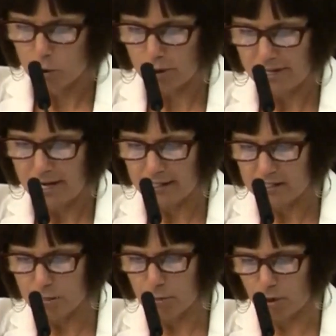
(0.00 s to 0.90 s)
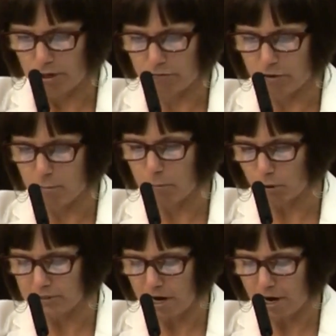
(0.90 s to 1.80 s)
Coordinating support for the
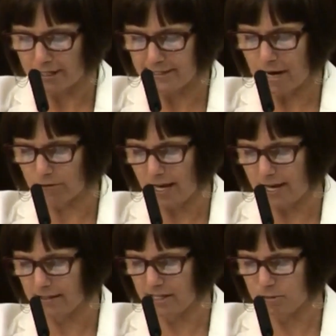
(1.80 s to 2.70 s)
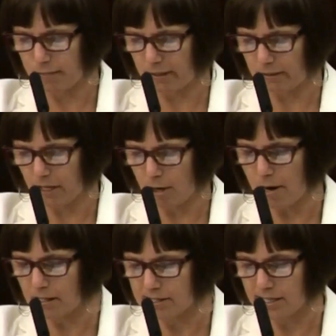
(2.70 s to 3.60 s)
bold targets outlined in this bill
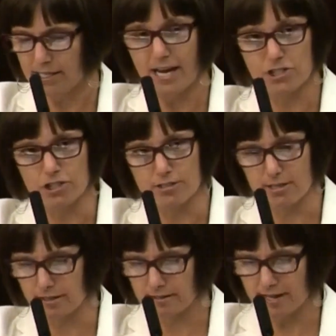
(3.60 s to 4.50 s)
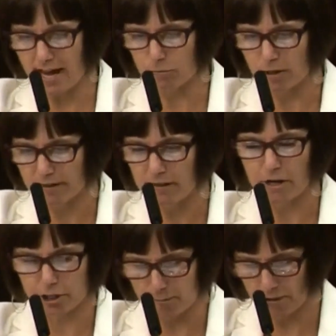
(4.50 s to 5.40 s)
among city agencies and within
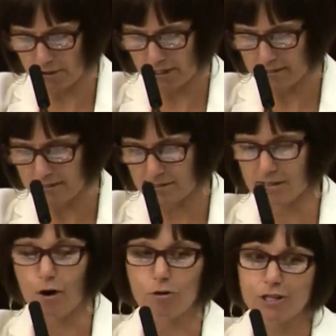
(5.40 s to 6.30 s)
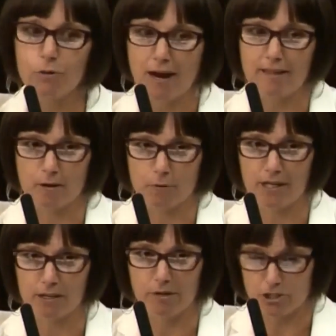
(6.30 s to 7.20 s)
our communities is the only way that we
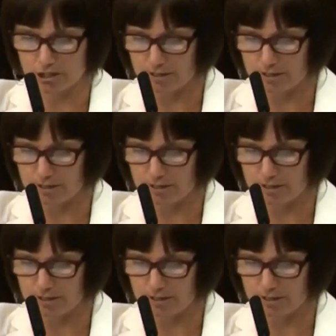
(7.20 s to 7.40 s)
can reach